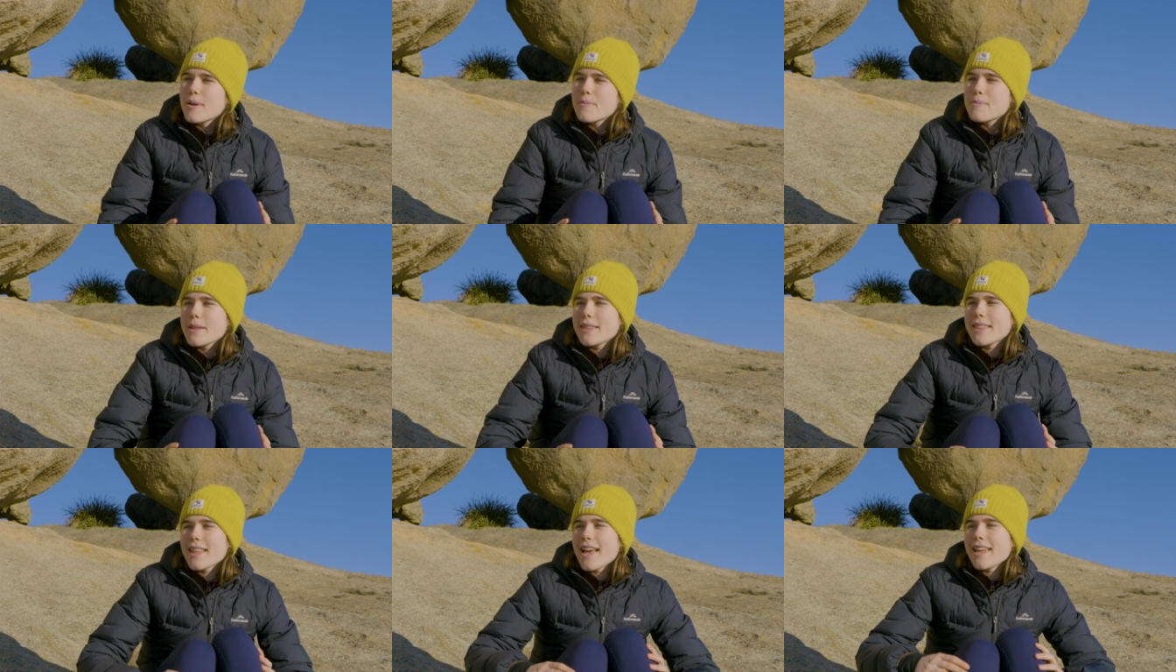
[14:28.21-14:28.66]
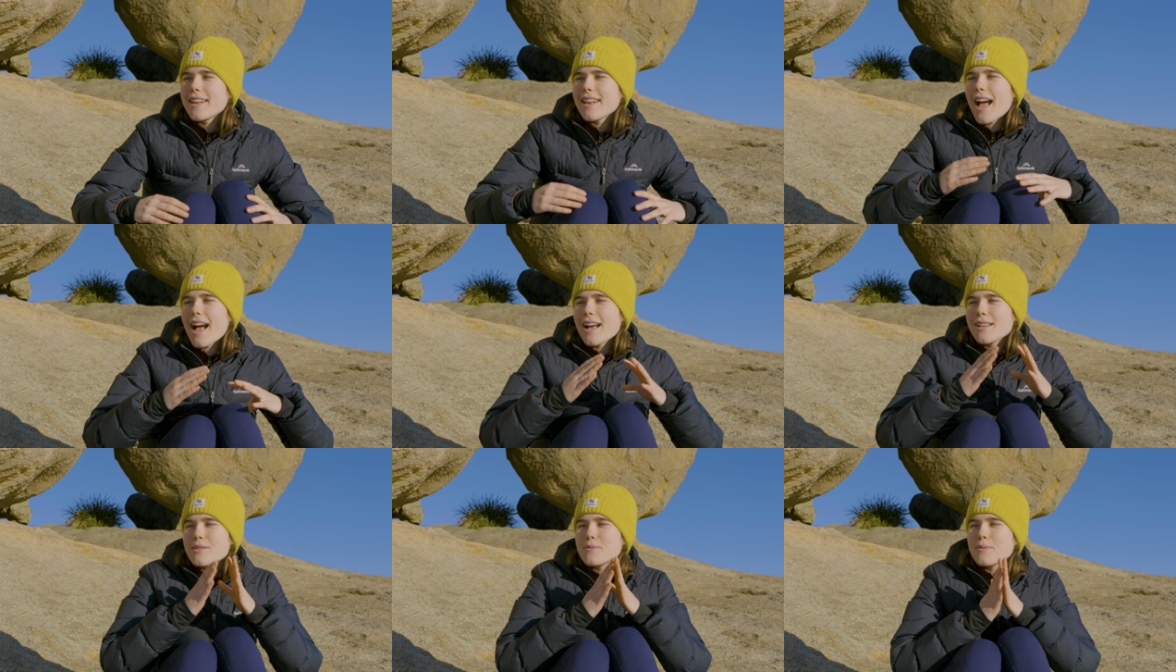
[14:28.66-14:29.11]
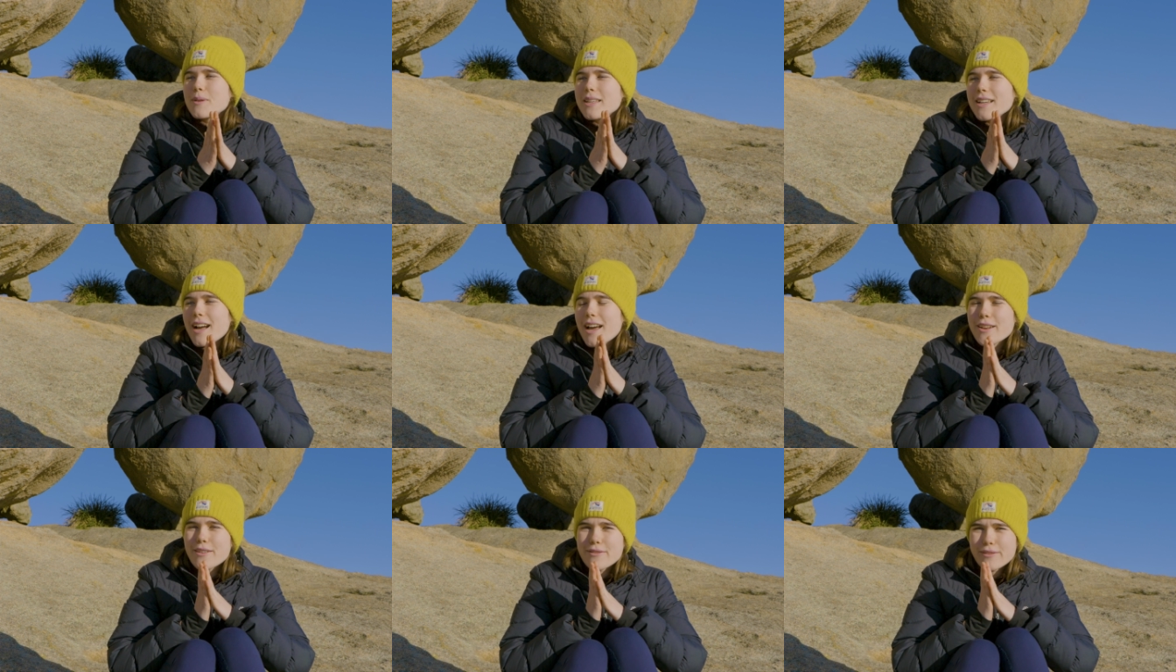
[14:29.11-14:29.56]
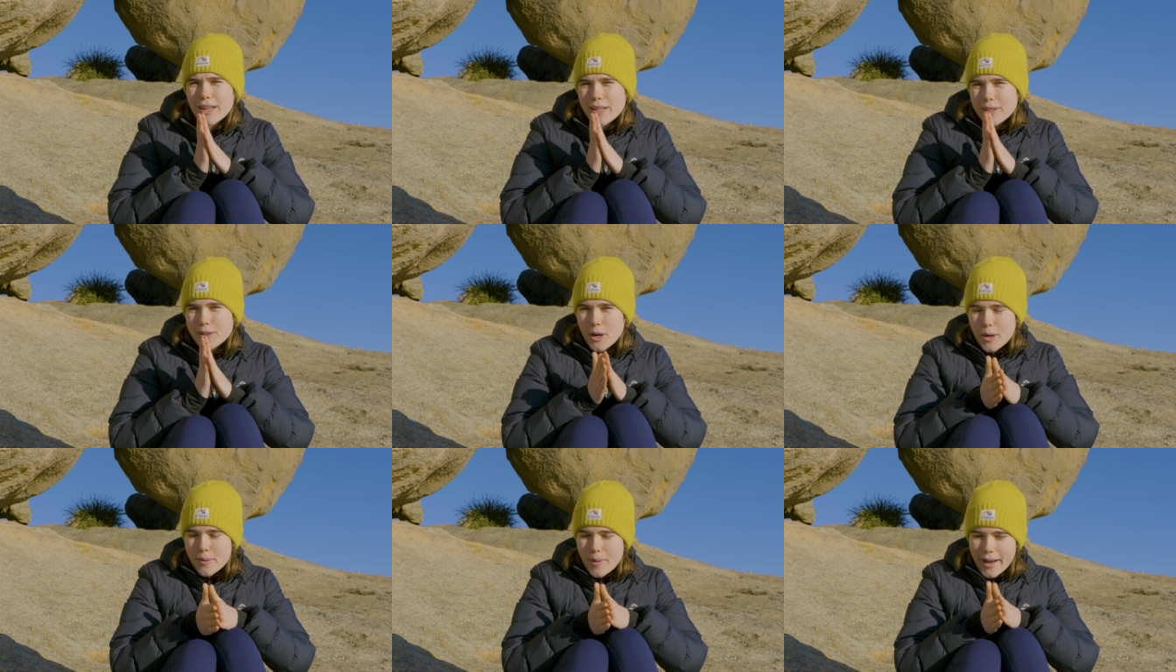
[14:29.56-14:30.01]
But then as we kind of
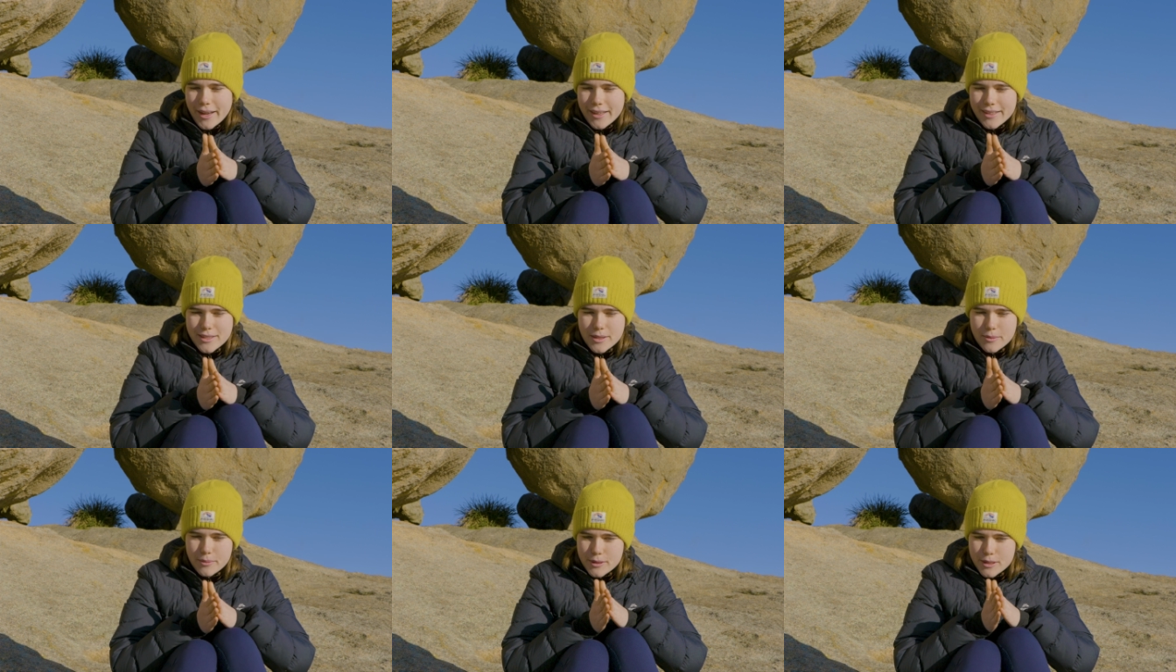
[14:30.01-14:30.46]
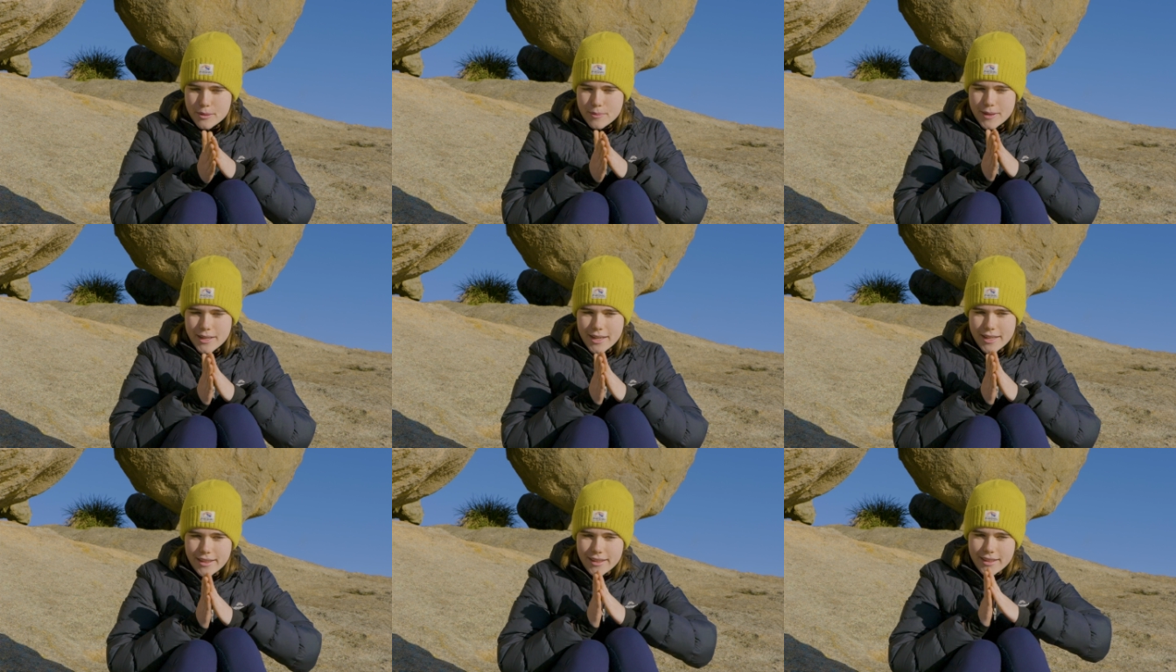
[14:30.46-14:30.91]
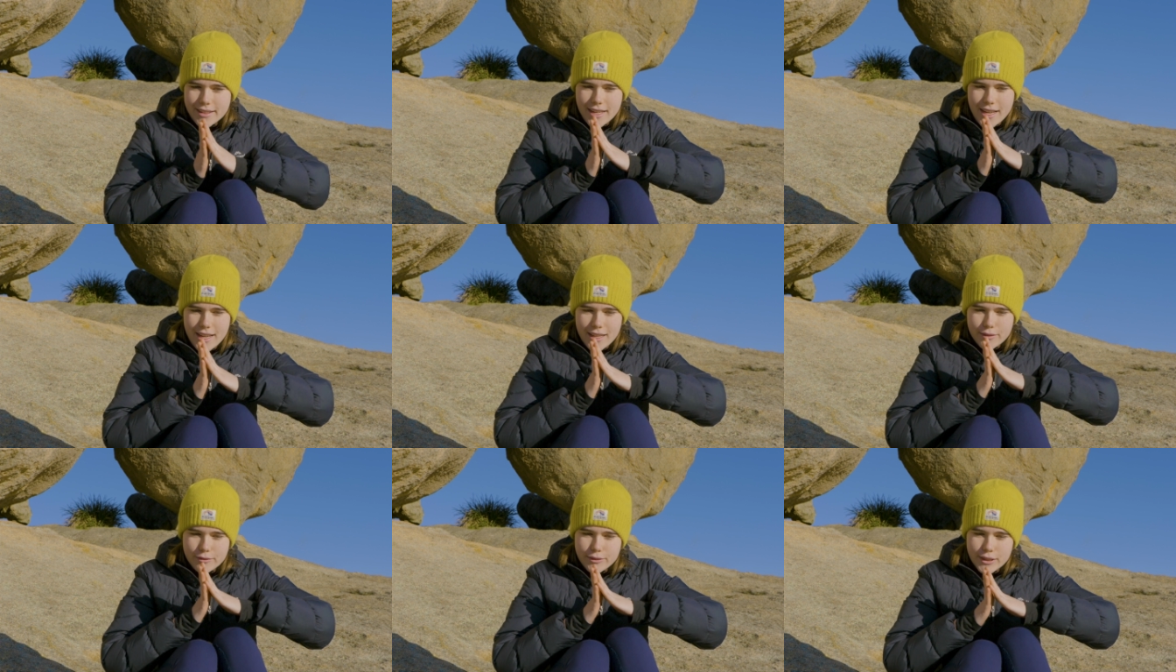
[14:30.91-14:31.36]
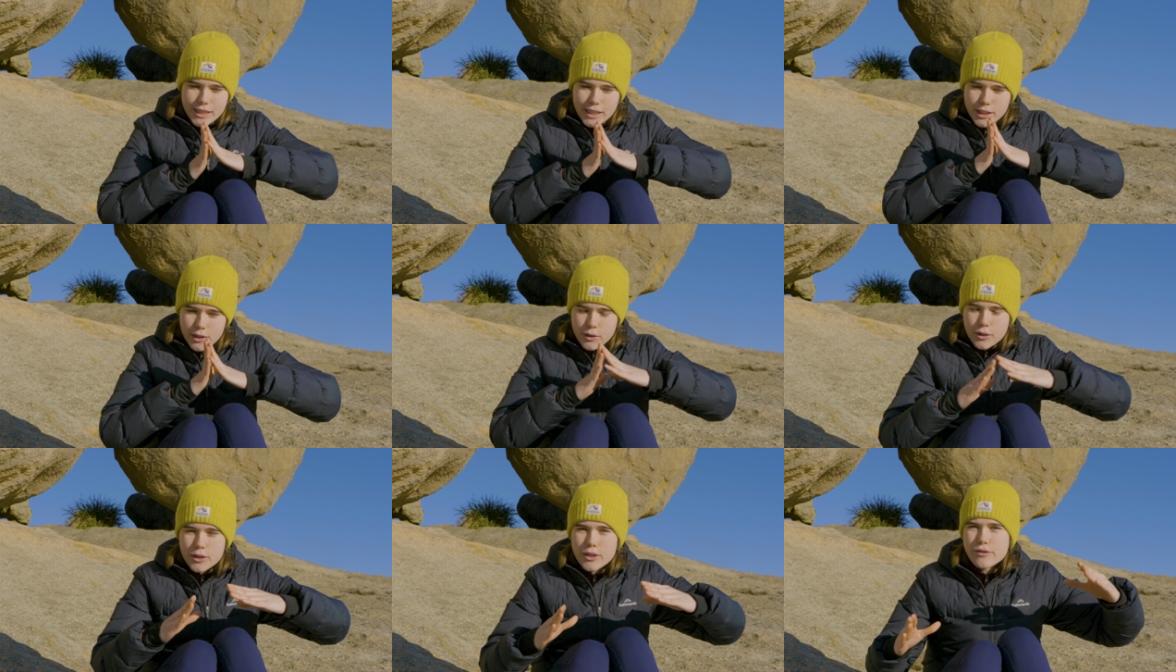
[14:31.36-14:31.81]
like go back into Brisbane and really
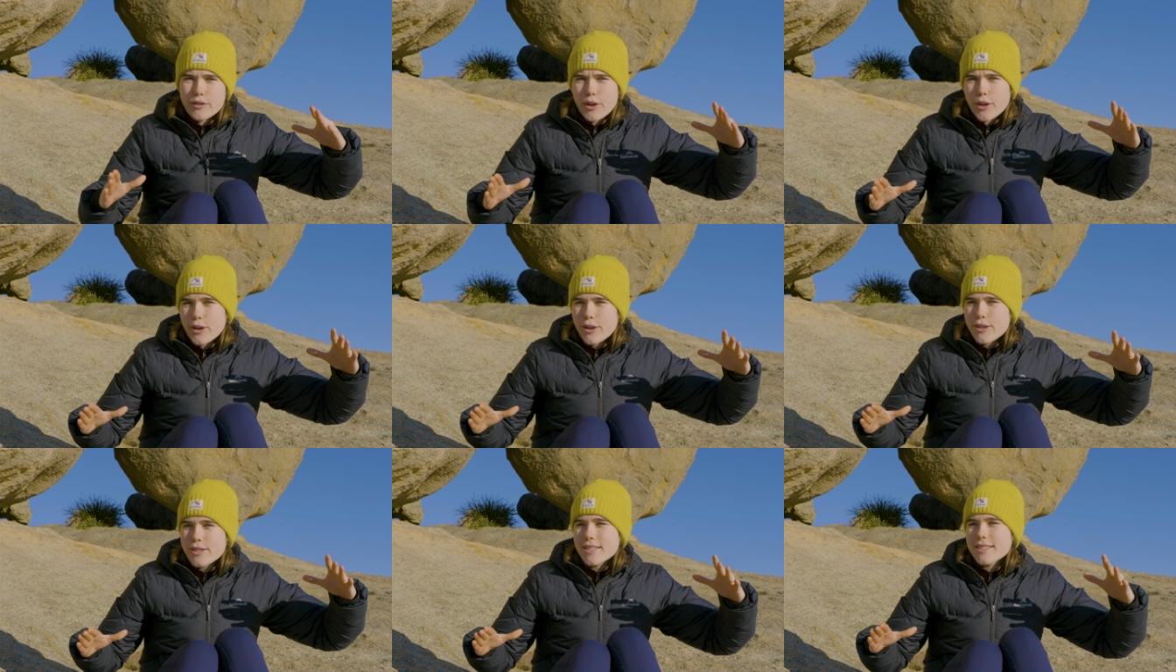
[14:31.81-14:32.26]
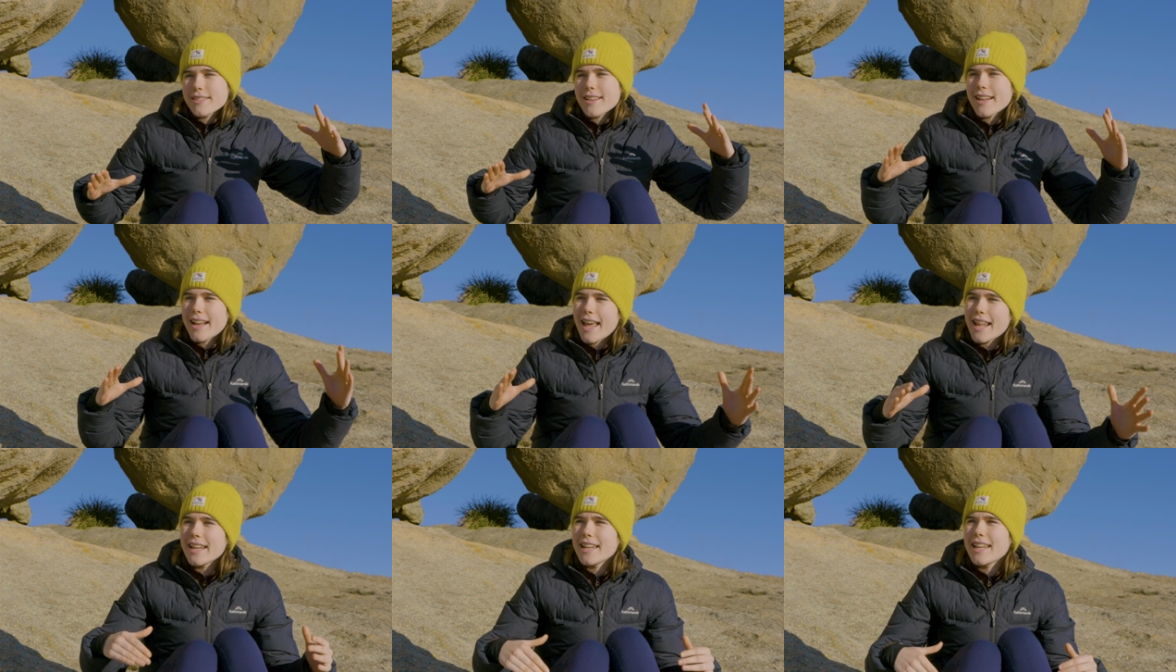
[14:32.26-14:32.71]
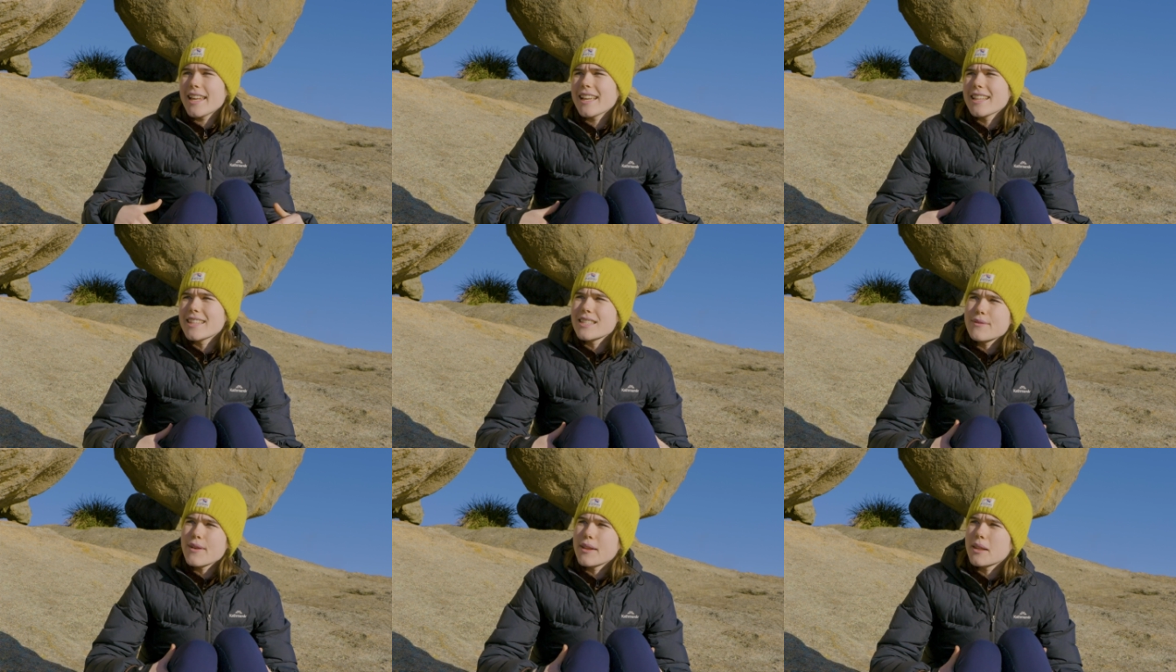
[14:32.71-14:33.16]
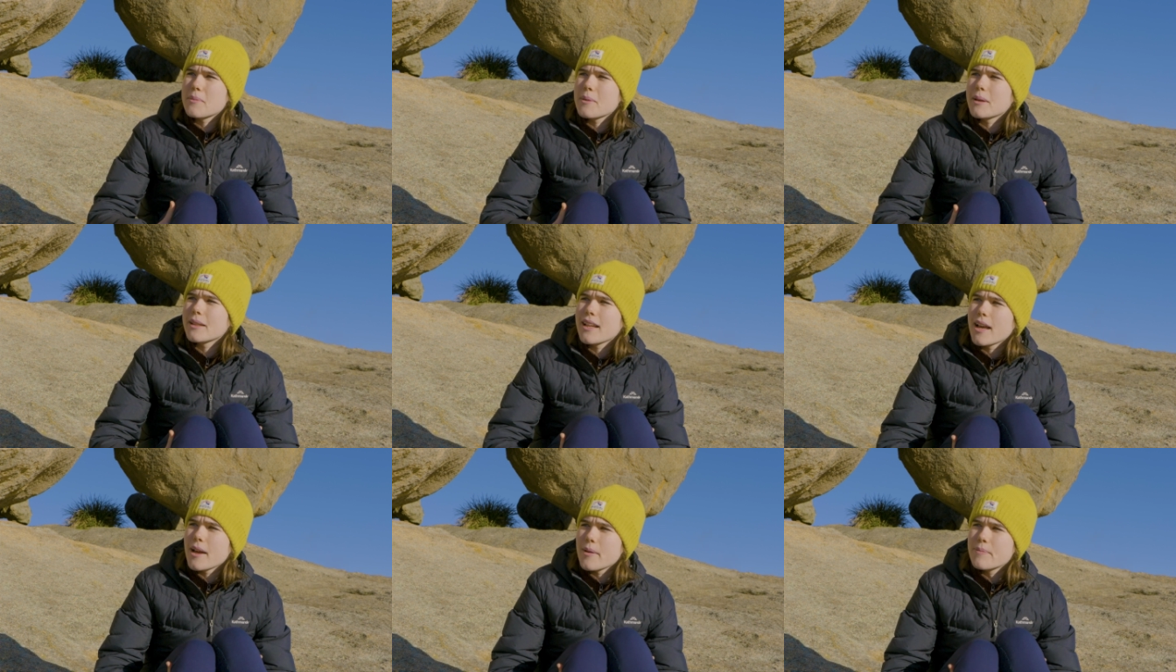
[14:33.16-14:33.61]
look at the photos and start editing and
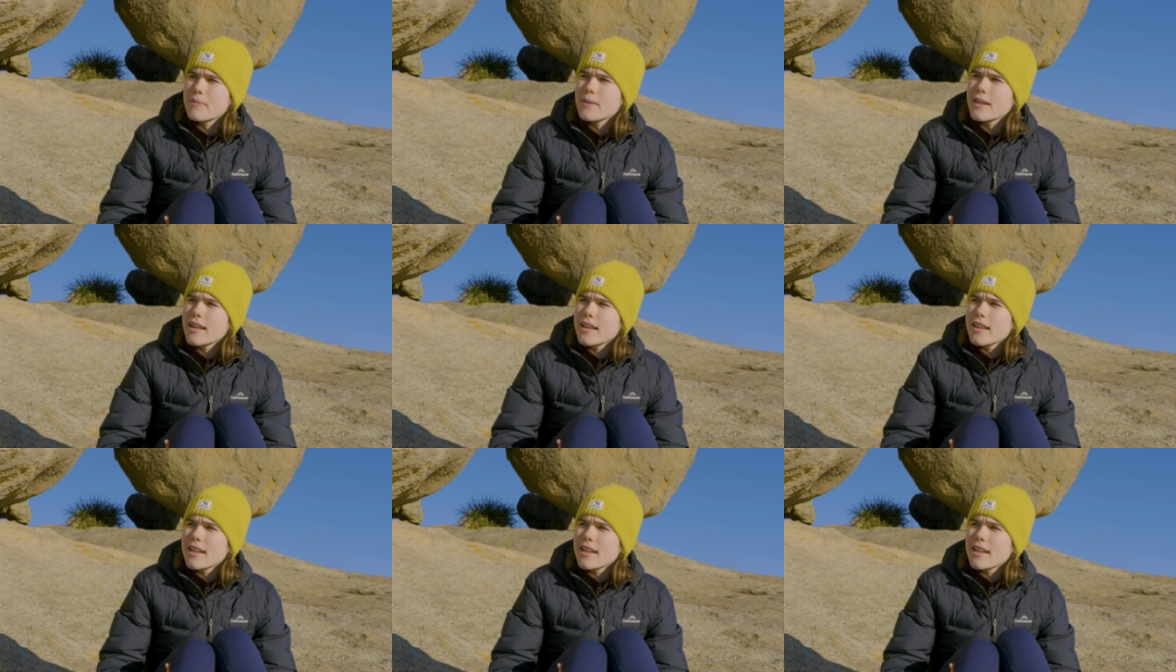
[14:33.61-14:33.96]
developing them,